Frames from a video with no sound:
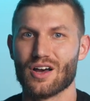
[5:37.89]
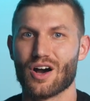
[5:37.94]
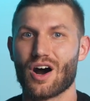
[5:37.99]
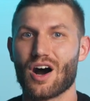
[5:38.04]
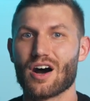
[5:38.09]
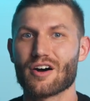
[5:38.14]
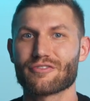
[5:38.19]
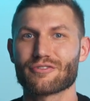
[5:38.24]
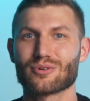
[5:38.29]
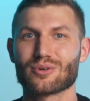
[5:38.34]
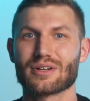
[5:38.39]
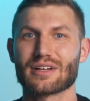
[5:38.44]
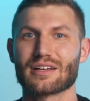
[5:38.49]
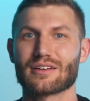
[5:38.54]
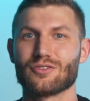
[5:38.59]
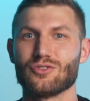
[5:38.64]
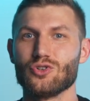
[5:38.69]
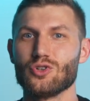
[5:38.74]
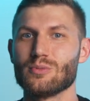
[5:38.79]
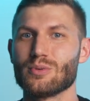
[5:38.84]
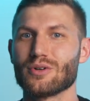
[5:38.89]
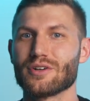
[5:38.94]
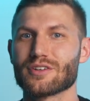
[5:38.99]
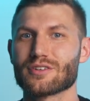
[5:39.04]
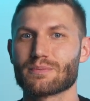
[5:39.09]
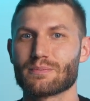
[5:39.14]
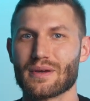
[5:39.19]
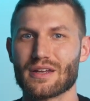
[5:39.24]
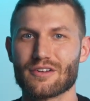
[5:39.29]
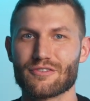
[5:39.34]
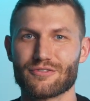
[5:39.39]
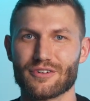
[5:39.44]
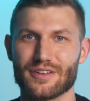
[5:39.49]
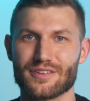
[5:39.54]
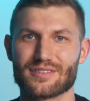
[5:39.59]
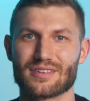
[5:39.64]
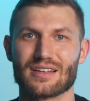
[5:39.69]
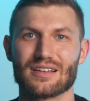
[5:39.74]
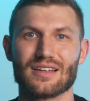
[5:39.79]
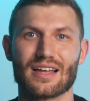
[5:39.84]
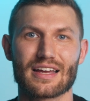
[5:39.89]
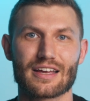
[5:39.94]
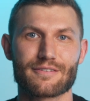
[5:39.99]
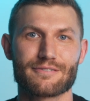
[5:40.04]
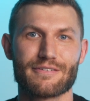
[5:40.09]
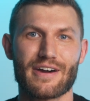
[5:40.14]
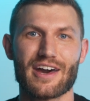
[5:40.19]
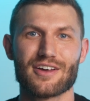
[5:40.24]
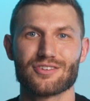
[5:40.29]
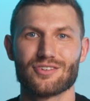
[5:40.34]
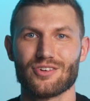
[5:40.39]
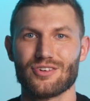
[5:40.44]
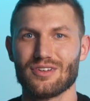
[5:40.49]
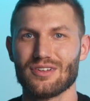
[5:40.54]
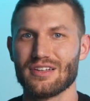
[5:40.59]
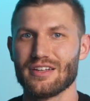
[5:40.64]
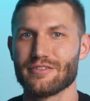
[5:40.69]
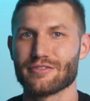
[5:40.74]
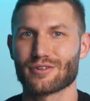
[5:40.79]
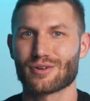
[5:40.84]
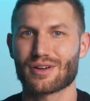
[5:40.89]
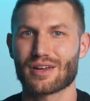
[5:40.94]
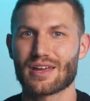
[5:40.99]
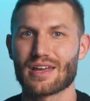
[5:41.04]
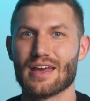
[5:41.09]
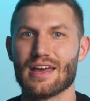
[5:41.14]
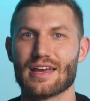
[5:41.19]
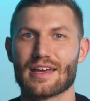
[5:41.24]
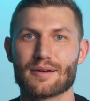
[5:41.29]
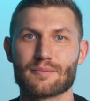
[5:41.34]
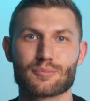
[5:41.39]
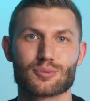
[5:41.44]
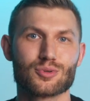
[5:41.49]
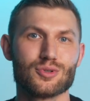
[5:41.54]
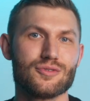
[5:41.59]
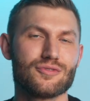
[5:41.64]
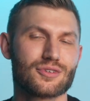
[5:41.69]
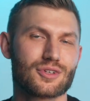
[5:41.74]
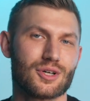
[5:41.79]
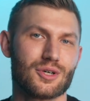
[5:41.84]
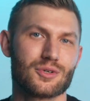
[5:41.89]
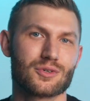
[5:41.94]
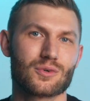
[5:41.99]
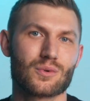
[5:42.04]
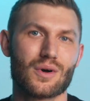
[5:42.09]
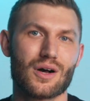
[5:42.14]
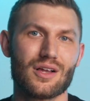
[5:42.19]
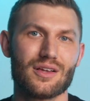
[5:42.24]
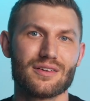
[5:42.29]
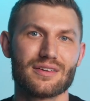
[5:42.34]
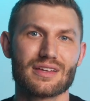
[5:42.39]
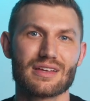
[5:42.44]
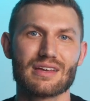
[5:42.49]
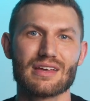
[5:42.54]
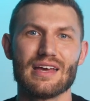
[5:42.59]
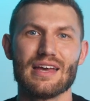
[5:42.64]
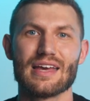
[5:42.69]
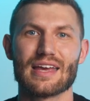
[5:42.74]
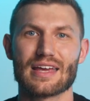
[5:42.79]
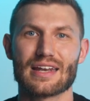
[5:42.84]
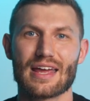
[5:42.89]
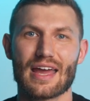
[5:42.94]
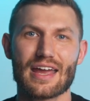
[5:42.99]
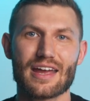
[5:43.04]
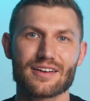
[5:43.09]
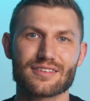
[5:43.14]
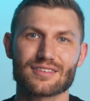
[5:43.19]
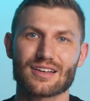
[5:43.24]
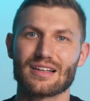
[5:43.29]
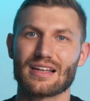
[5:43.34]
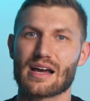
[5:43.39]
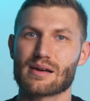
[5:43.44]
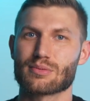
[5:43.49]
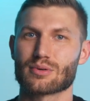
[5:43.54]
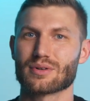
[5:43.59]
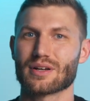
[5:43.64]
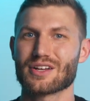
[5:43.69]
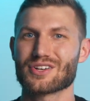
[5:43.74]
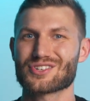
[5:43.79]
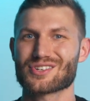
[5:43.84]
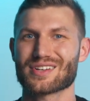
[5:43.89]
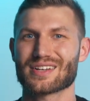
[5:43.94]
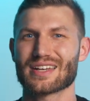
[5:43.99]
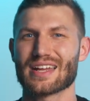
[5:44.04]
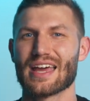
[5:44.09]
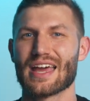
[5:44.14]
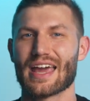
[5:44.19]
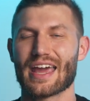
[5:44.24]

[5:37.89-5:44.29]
offering numerous benefits like faster delivery, improved code quality, enhanced collaboration,